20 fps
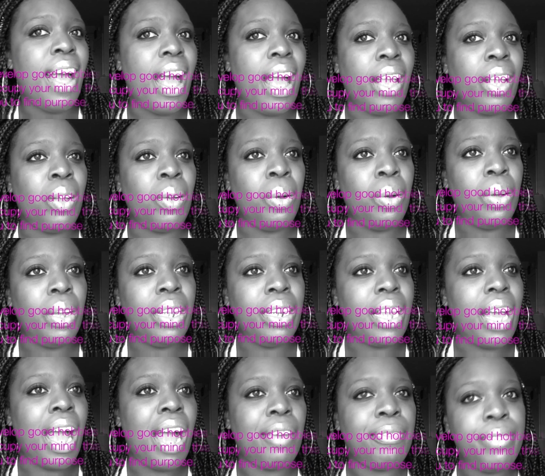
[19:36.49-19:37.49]
I go in
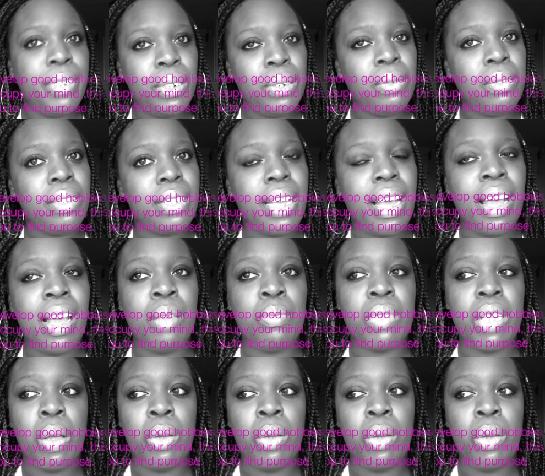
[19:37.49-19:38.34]
the afternoon times.